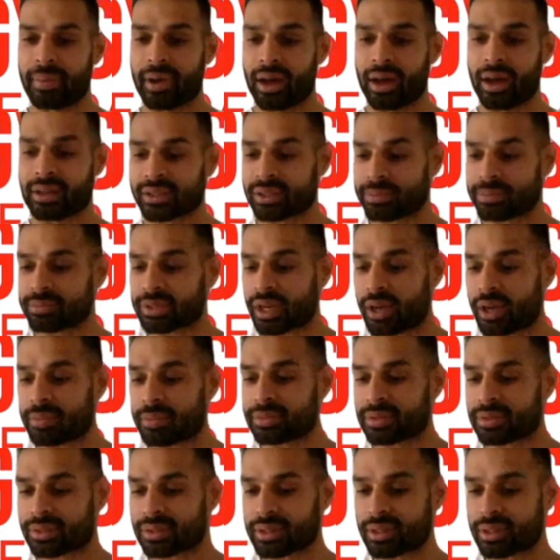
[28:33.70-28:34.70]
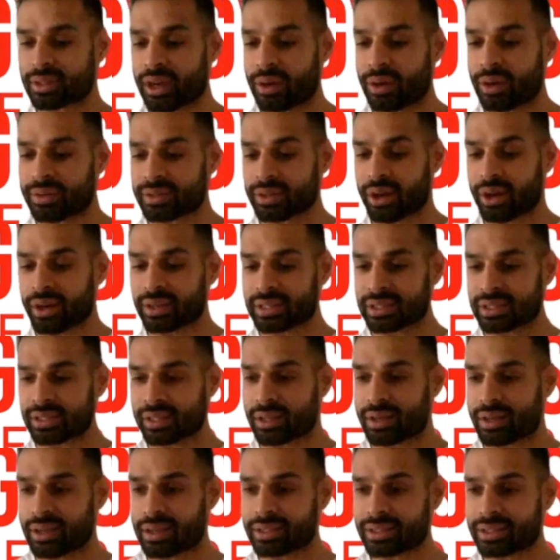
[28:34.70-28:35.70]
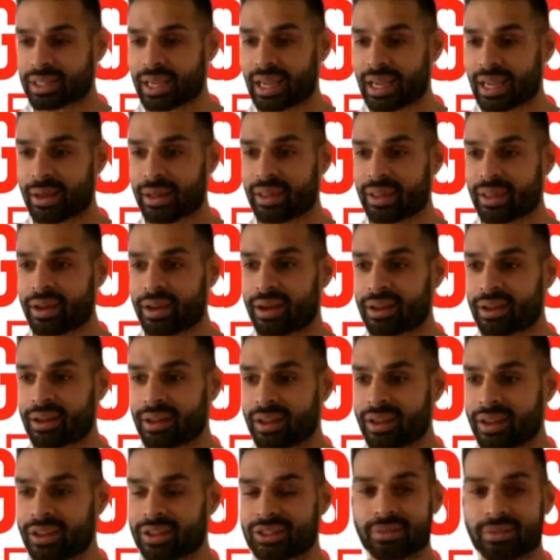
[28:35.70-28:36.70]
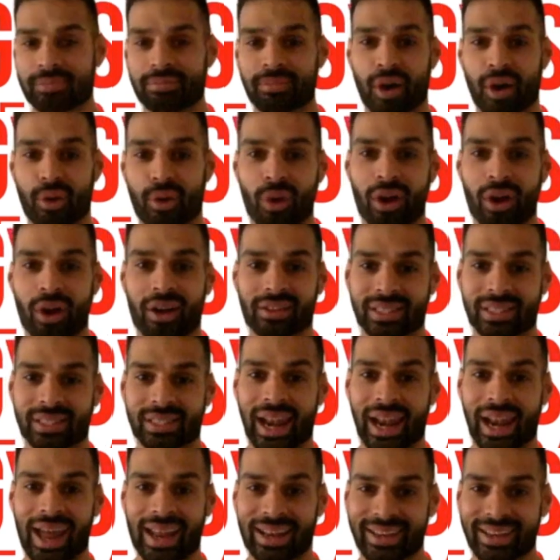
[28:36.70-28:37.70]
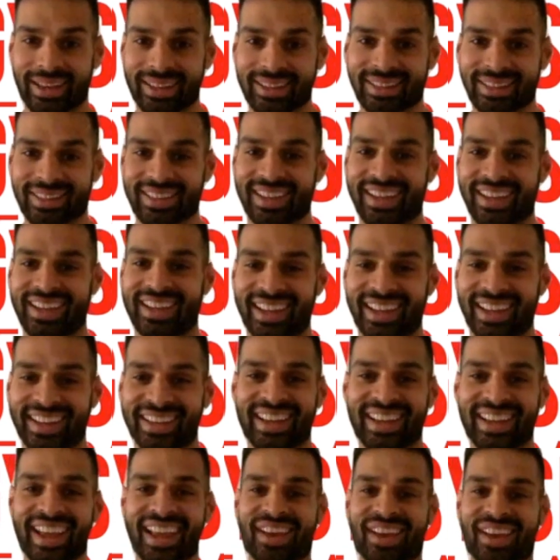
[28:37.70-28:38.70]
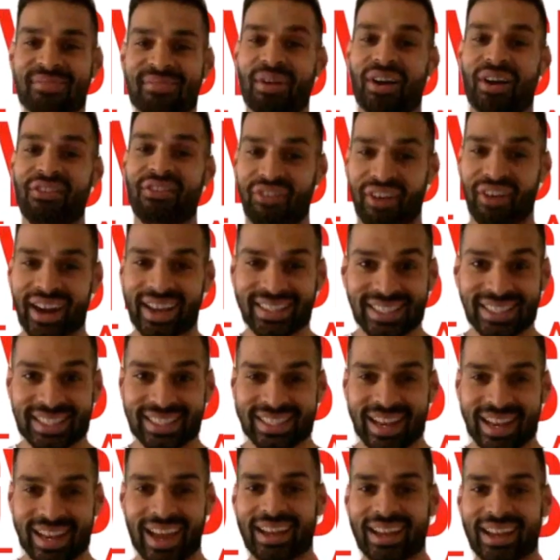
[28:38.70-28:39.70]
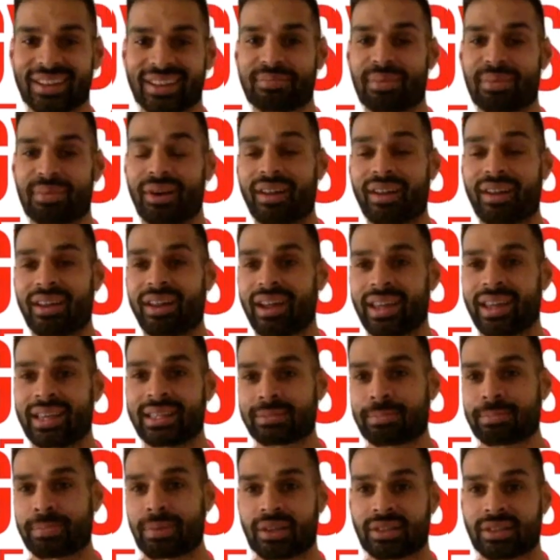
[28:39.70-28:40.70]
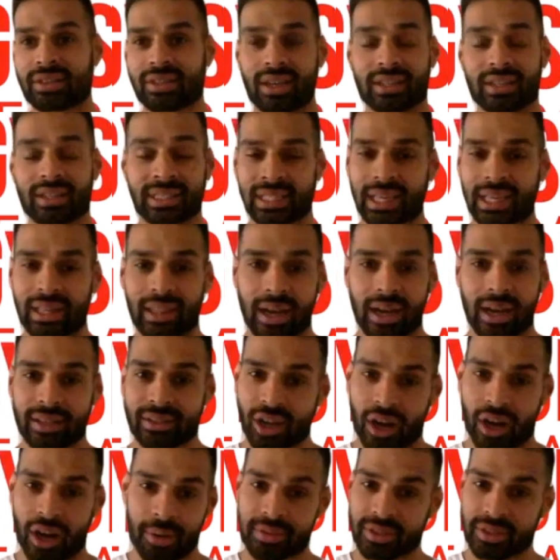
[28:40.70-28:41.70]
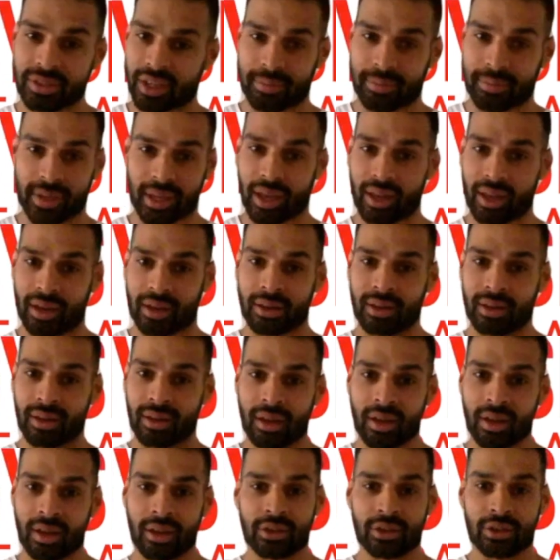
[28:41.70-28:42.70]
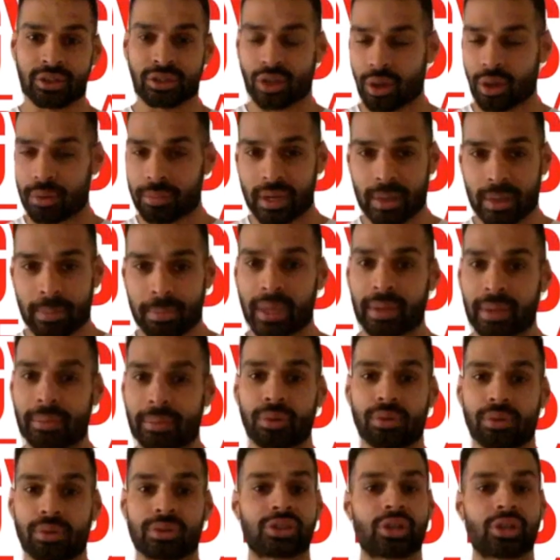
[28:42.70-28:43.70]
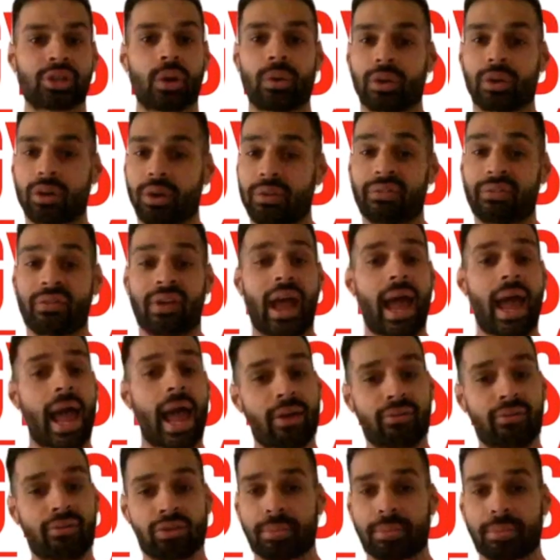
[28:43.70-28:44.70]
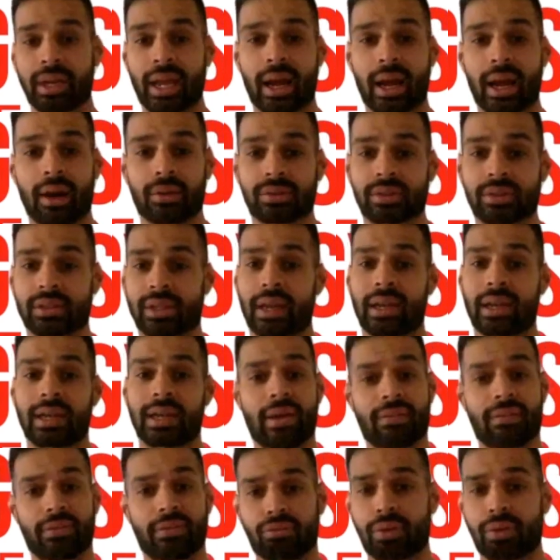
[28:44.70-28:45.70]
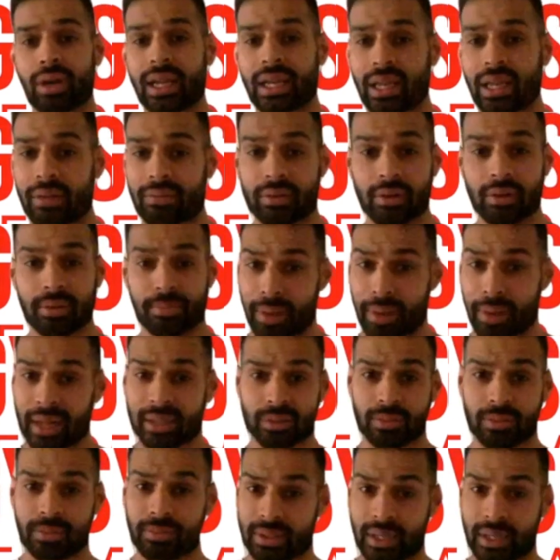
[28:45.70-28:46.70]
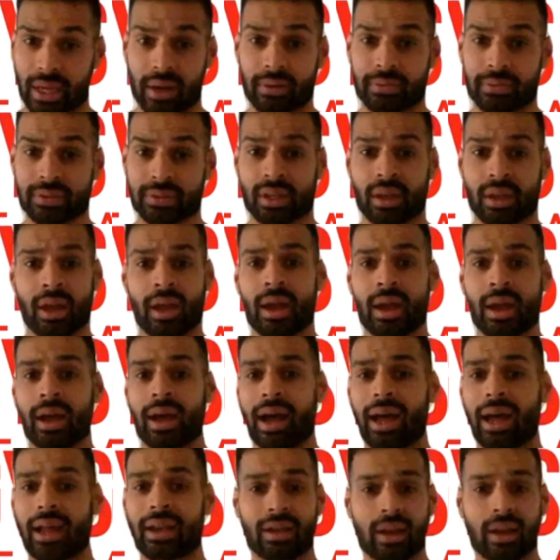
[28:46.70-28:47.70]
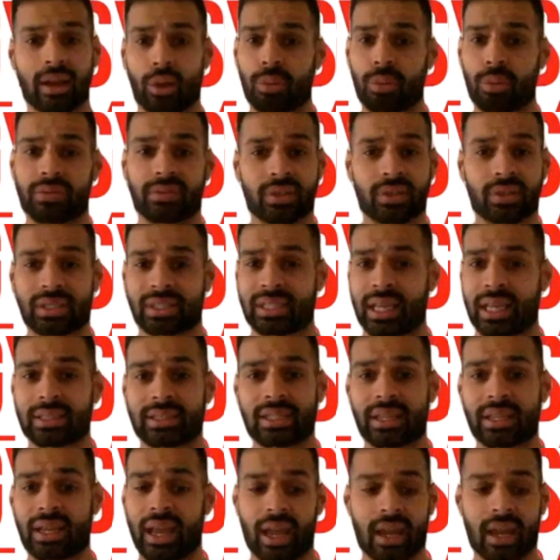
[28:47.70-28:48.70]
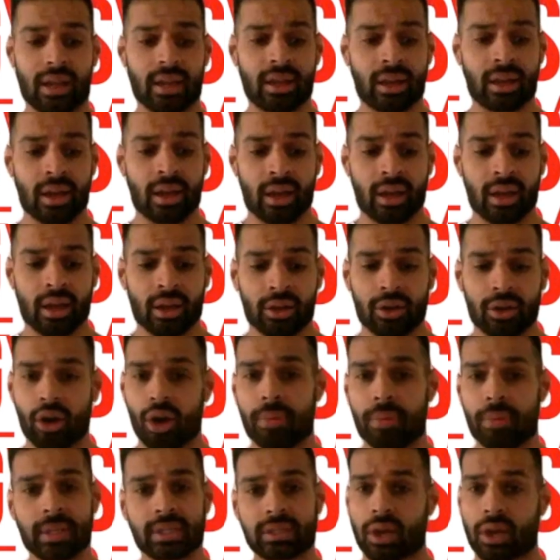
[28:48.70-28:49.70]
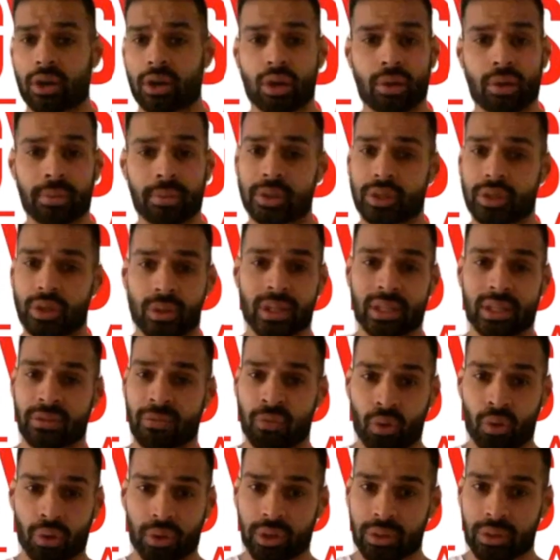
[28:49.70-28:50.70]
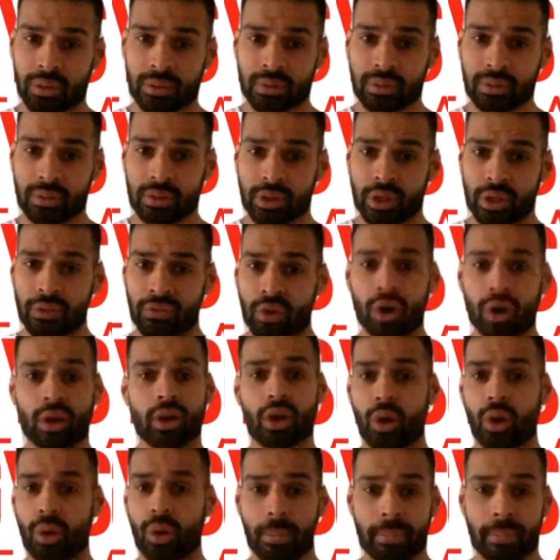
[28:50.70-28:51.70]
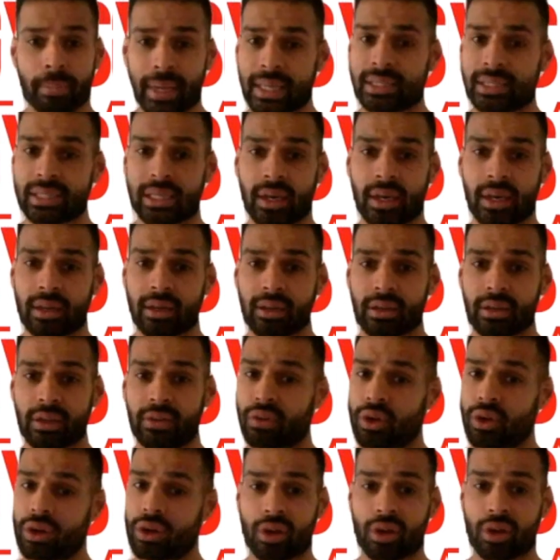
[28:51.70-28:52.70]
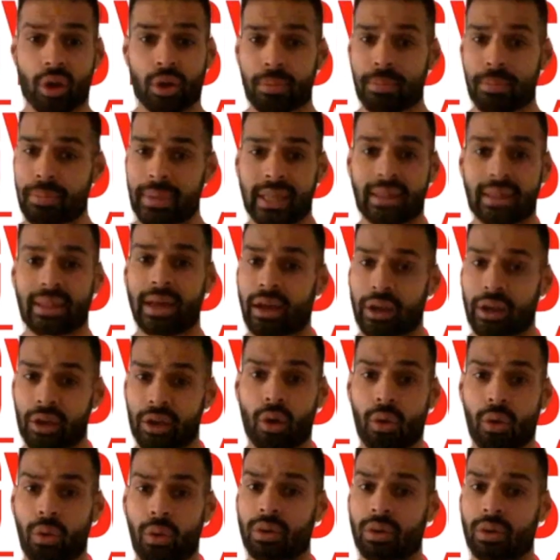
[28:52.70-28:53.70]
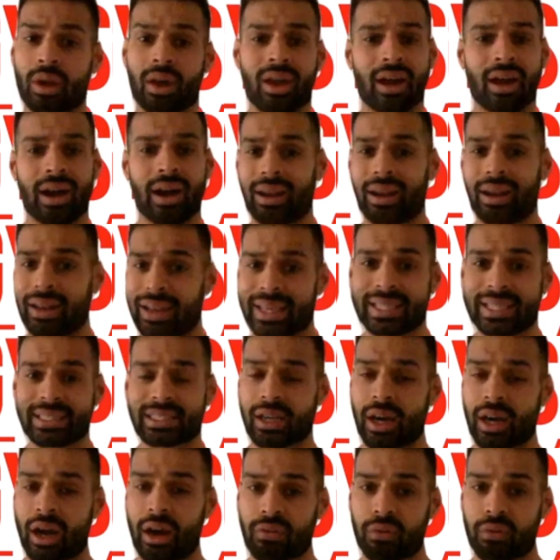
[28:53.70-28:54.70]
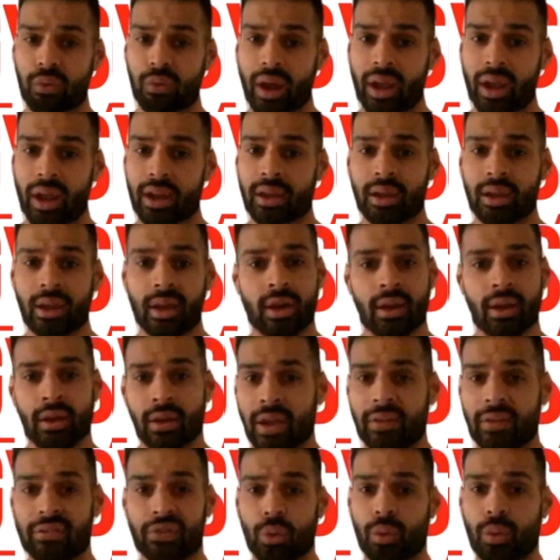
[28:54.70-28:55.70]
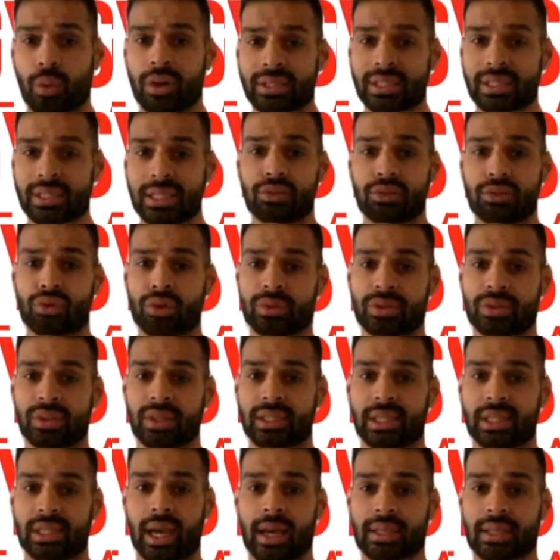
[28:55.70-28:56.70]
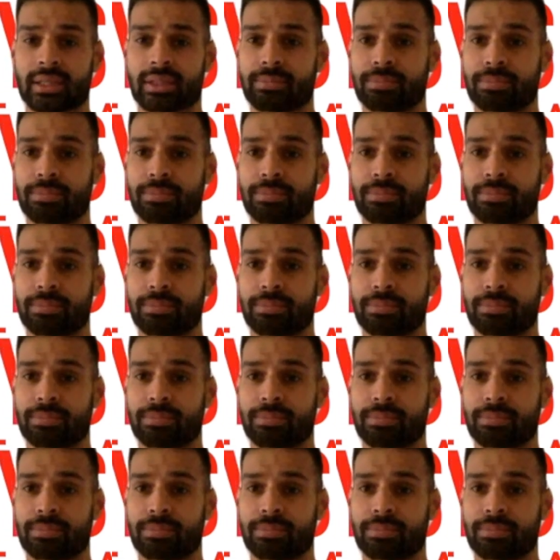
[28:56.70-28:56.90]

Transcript: Sometimes, you know, it's nice to hear that some of my words land and my phrases land, but it's because I see that time and time again. So many people showing up for everybody else and never really giving it back to themselves. And like we've just said today, nobody's going to come and do this for you. You've got to go and meet it. You've got to go and meet that goal at least halfway if you want to see true success.